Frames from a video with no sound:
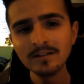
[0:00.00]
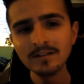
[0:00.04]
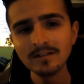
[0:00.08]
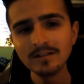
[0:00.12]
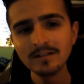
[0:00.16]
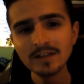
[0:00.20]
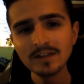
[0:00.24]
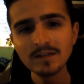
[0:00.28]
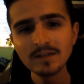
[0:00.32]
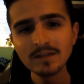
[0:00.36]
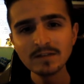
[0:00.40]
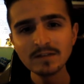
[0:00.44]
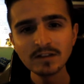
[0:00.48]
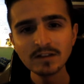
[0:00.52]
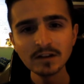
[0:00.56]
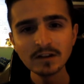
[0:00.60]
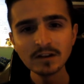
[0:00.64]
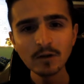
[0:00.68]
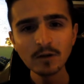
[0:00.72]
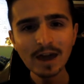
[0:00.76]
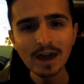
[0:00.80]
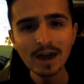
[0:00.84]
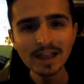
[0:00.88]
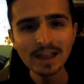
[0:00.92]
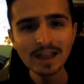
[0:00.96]
TV's only
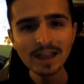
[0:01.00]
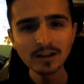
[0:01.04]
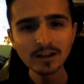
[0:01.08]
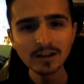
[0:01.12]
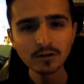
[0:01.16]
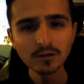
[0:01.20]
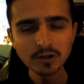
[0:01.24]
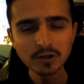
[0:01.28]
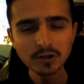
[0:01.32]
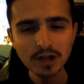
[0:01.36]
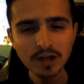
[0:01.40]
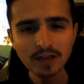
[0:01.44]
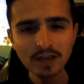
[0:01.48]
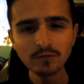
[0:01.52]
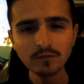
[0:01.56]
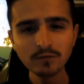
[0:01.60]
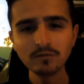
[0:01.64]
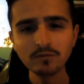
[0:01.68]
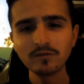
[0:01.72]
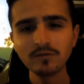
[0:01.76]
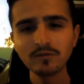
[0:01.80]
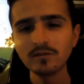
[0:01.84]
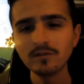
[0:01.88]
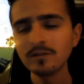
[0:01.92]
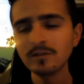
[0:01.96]
got analog
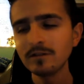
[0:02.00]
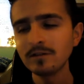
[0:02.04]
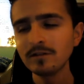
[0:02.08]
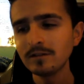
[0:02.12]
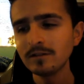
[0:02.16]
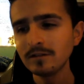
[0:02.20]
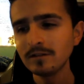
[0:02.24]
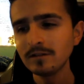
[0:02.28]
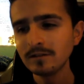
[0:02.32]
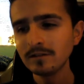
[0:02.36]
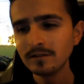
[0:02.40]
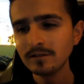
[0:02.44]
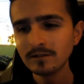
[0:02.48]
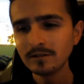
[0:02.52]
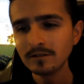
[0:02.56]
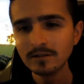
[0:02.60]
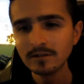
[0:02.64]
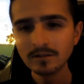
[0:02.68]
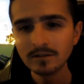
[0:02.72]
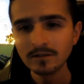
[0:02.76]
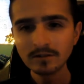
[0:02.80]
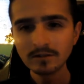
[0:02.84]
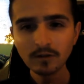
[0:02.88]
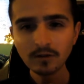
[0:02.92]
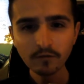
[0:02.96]
channels.
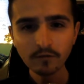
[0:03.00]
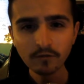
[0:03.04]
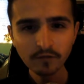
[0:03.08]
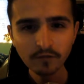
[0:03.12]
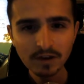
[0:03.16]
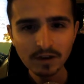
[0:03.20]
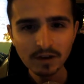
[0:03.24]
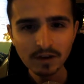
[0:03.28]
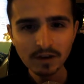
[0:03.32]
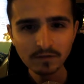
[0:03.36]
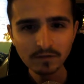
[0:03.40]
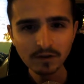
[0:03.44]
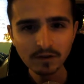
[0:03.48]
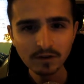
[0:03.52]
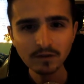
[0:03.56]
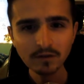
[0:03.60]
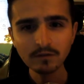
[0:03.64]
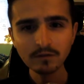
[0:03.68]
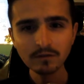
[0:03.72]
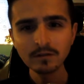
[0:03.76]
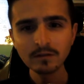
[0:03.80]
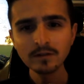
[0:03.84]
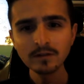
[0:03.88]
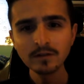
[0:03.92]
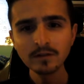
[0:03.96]
It's got Freeview.
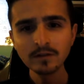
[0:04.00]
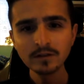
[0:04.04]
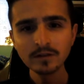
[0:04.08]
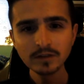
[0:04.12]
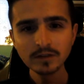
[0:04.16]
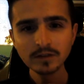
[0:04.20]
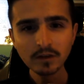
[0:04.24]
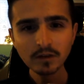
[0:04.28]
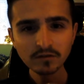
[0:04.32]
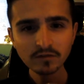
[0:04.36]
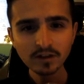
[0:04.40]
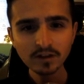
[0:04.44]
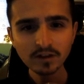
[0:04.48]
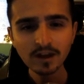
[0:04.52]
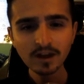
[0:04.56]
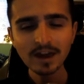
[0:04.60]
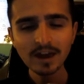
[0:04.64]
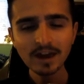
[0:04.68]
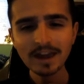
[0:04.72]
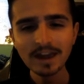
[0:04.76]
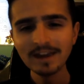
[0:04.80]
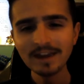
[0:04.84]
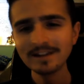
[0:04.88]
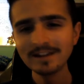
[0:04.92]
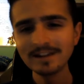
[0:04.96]
No
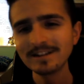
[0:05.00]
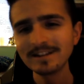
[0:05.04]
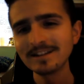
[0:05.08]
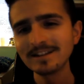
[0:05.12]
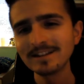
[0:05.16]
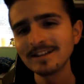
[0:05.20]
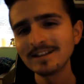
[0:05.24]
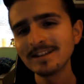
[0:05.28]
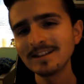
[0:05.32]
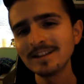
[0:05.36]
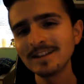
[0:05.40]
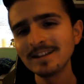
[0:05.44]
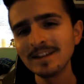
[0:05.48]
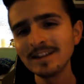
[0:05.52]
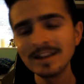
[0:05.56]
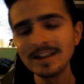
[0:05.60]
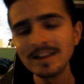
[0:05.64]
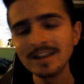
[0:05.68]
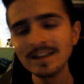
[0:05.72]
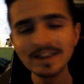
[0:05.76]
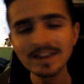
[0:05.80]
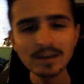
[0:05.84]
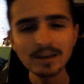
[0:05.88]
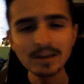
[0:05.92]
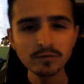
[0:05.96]
Sky.
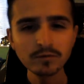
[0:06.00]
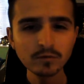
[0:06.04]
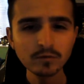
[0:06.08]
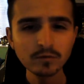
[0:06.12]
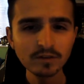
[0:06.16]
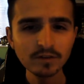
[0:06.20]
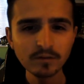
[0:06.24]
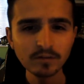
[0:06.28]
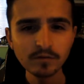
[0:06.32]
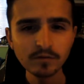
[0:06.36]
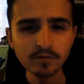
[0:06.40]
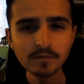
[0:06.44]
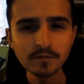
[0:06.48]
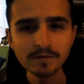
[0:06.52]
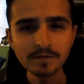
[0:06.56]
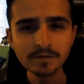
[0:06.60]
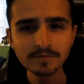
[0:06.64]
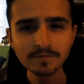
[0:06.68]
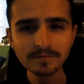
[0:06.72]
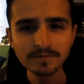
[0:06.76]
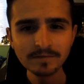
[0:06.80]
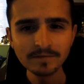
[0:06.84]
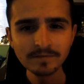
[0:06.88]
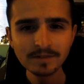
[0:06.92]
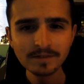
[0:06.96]
That was always the
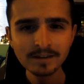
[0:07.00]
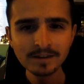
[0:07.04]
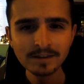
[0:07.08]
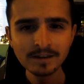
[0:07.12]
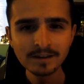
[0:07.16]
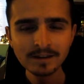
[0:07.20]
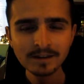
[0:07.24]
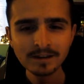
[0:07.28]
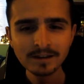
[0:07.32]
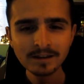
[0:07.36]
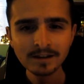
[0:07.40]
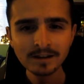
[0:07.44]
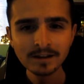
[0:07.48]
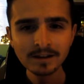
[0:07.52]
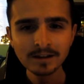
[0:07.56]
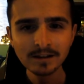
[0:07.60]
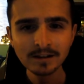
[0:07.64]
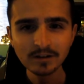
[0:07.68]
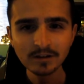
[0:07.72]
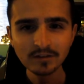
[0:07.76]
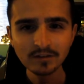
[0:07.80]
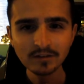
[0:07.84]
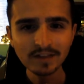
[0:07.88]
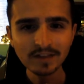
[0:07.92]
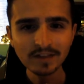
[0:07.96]
problem.
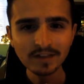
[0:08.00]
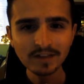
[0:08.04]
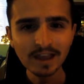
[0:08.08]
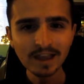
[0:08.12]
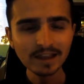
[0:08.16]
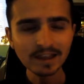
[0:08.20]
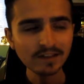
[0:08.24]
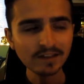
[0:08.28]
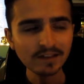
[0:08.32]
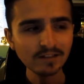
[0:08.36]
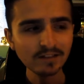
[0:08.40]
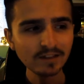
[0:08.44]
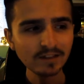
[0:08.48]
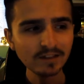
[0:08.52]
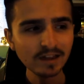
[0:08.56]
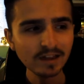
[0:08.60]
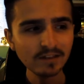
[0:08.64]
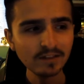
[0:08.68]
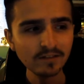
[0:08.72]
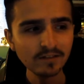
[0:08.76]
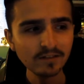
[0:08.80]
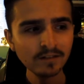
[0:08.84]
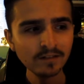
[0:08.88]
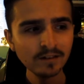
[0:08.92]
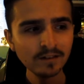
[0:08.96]
Because Saturdays as
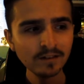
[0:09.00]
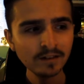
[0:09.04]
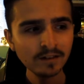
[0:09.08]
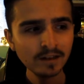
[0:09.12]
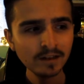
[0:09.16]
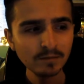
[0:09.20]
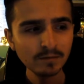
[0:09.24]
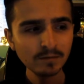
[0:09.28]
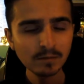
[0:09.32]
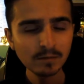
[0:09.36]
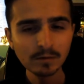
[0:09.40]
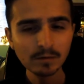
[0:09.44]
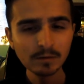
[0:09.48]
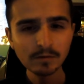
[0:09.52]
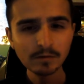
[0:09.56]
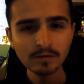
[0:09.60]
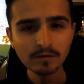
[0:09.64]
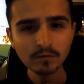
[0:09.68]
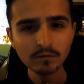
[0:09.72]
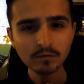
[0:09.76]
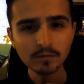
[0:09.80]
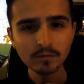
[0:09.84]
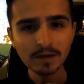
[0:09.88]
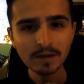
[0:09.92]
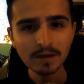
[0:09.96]
kids, me and my
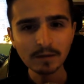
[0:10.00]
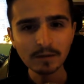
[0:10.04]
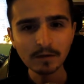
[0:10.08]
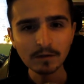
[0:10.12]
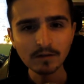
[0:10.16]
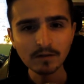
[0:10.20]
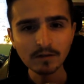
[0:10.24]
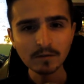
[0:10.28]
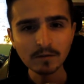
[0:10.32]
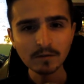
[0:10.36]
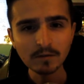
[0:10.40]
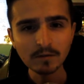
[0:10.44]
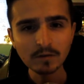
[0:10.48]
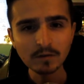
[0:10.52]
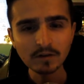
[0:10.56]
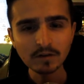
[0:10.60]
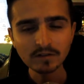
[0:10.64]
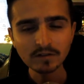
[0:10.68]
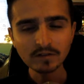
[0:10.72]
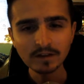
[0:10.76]
brother would be at my grandma's.